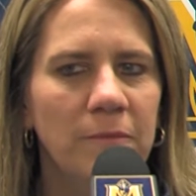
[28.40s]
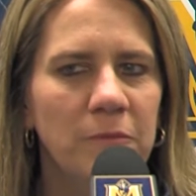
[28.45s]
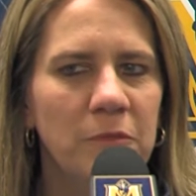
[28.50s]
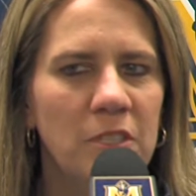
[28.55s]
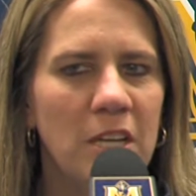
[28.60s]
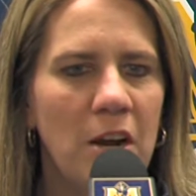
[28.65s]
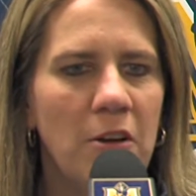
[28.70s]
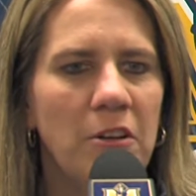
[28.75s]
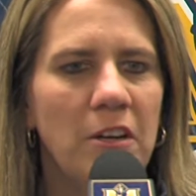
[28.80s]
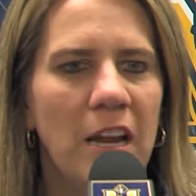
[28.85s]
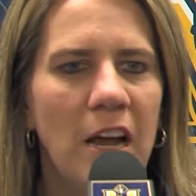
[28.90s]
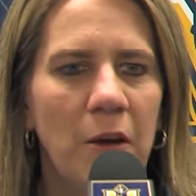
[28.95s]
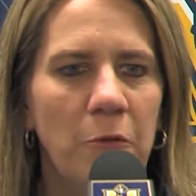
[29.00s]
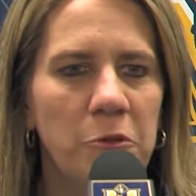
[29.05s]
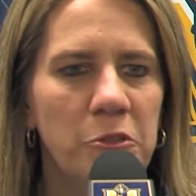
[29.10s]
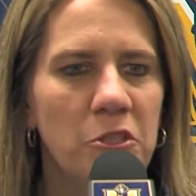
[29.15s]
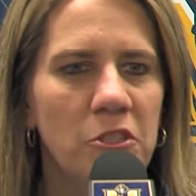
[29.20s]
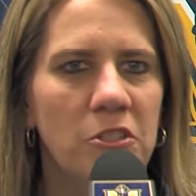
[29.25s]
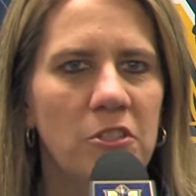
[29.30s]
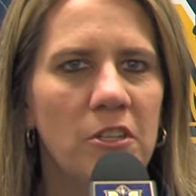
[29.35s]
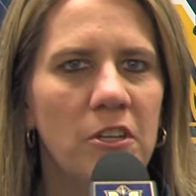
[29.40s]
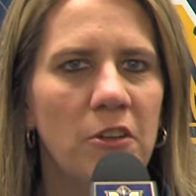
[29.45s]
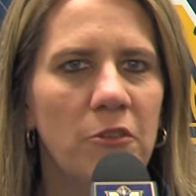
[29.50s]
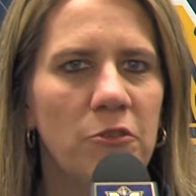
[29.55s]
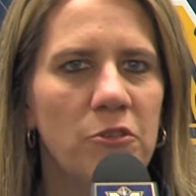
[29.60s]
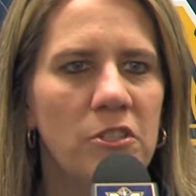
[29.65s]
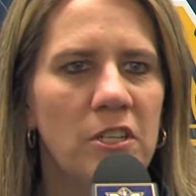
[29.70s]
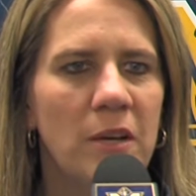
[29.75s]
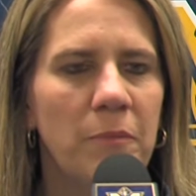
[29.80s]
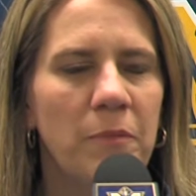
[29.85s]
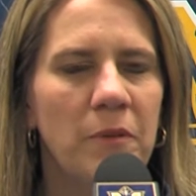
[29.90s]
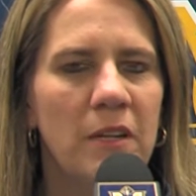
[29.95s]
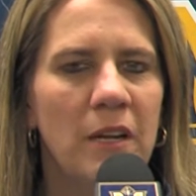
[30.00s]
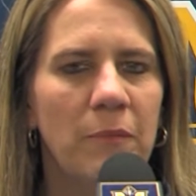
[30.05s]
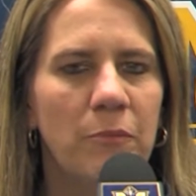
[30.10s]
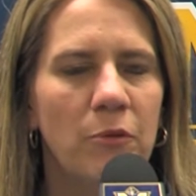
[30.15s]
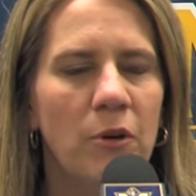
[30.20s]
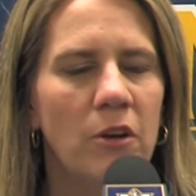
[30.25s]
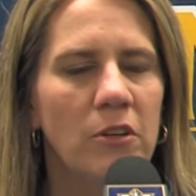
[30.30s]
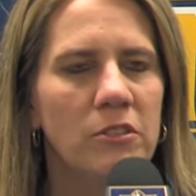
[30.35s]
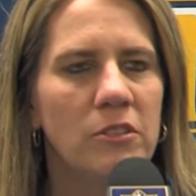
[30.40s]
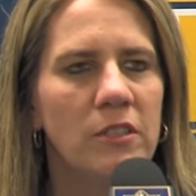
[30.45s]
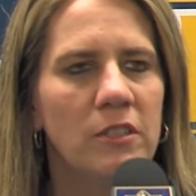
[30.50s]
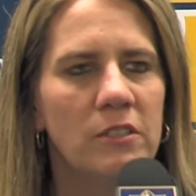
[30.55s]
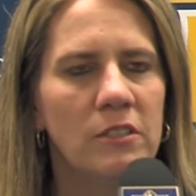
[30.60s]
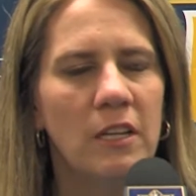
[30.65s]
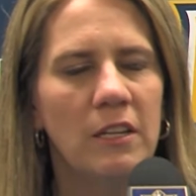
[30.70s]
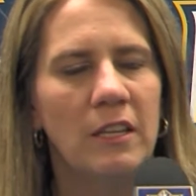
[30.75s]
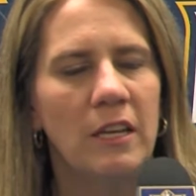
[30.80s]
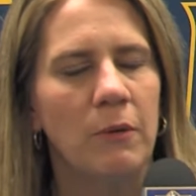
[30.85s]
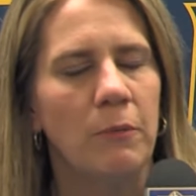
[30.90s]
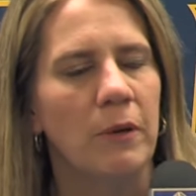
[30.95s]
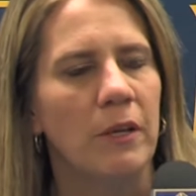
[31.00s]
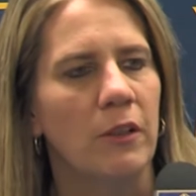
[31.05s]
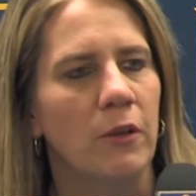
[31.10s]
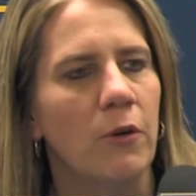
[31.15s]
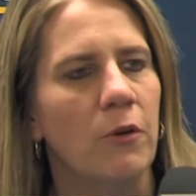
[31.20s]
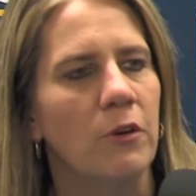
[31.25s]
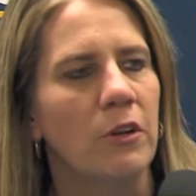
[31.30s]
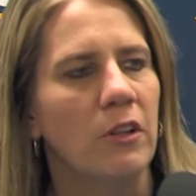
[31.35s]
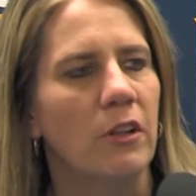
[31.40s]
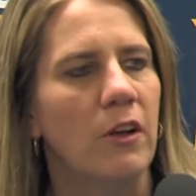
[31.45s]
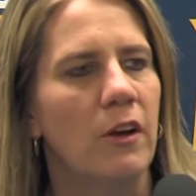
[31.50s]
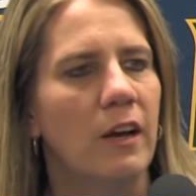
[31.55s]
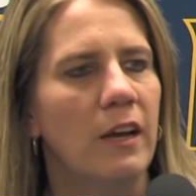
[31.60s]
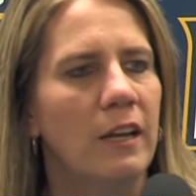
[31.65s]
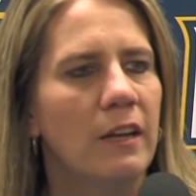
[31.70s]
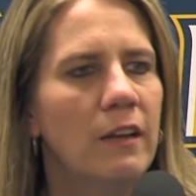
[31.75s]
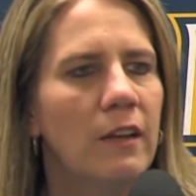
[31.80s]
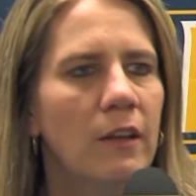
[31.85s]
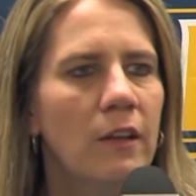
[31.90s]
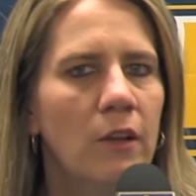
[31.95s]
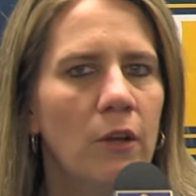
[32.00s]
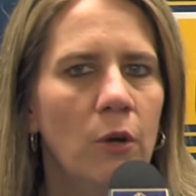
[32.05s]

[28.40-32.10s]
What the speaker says: Saturday night was just another step in that process. I think we learned a lot.